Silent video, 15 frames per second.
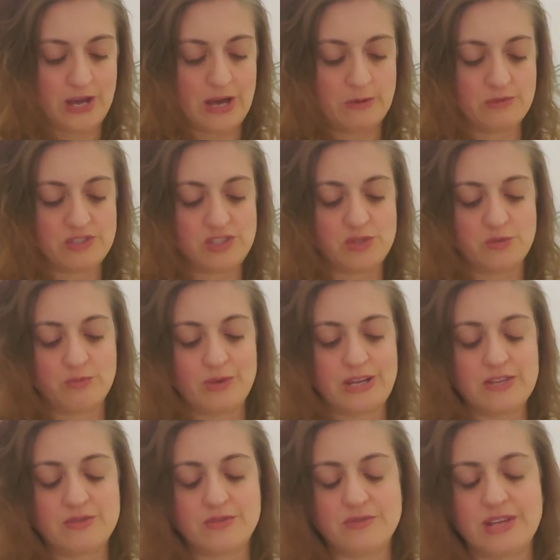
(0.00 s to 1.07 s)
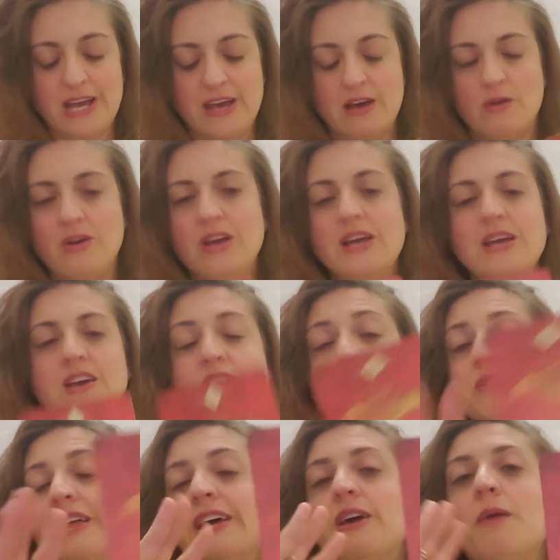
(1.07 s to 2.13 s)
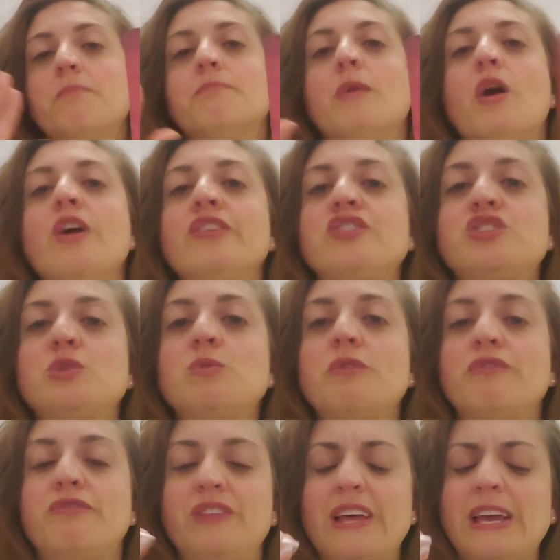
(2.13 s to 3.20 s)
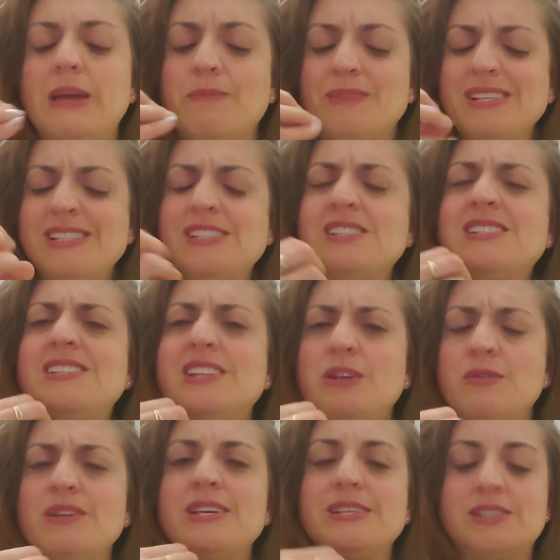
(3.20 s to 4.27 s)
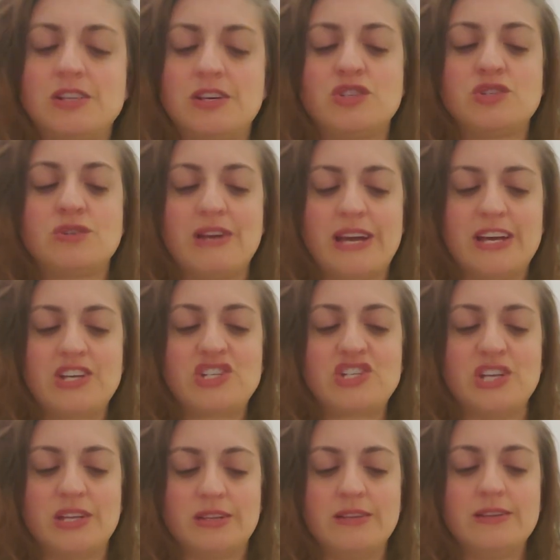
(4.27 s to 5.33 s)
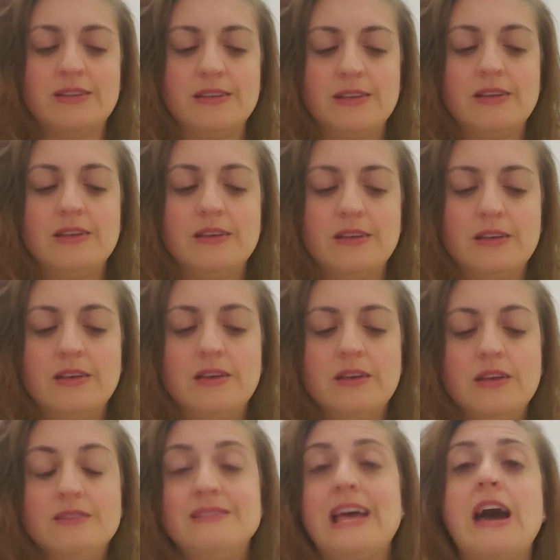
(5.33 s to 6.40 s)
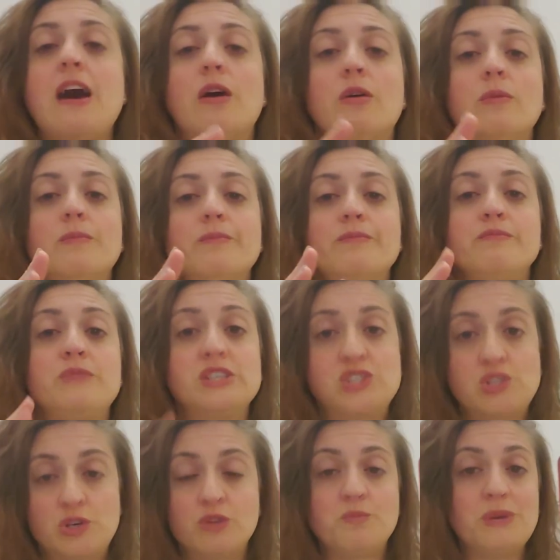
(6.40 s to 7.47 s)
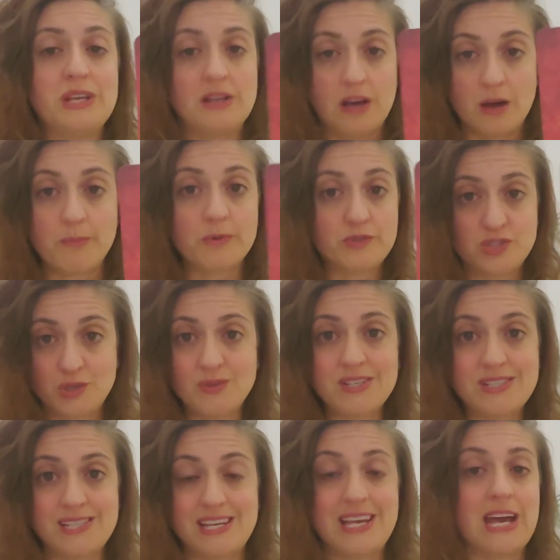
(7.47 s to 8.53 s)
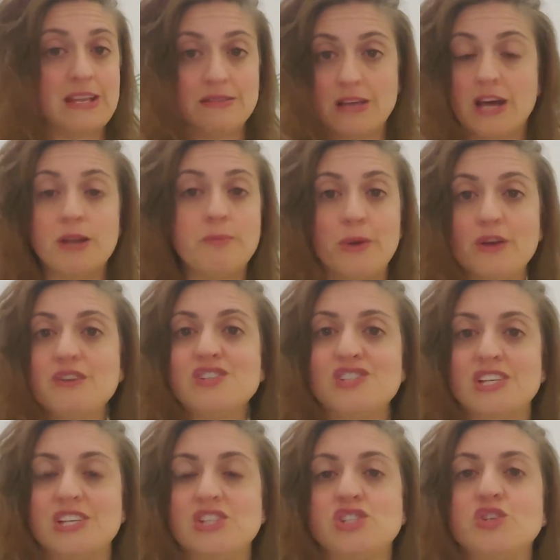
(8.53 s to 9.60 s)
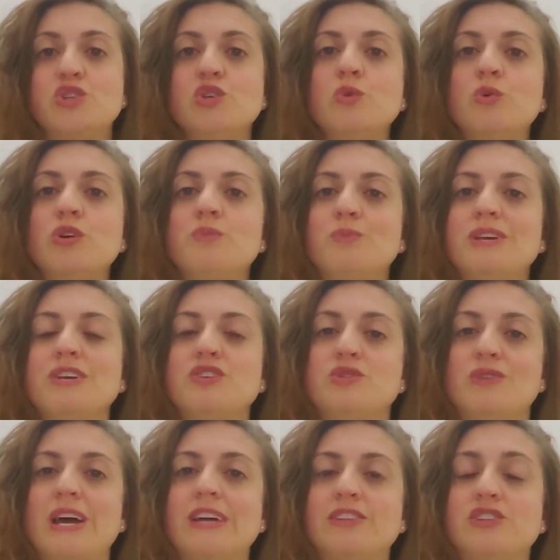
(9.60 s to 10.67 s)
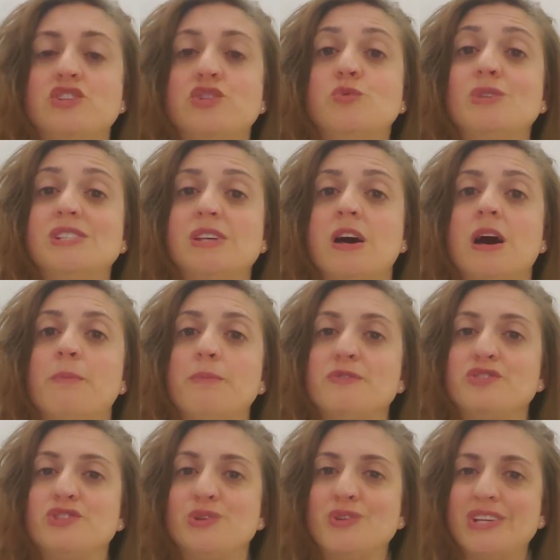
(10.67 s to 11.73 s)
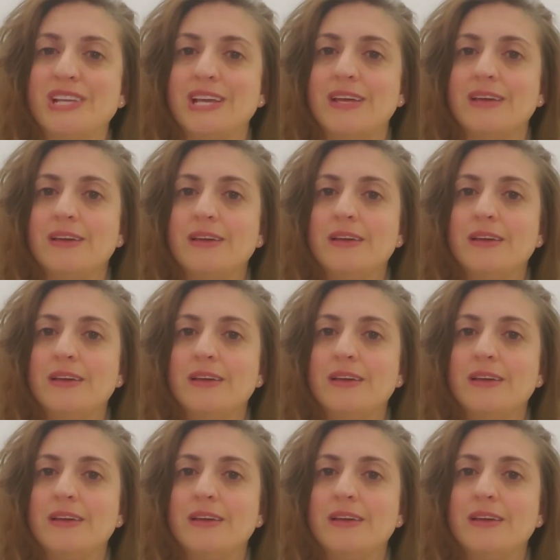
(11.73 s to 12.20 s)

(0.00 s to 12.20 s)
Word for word: out. Surrender now. Like a moth to a flame, this is serious attraction. Now, this could be an opportunity and not a person. So you could be attracted to this opportunity.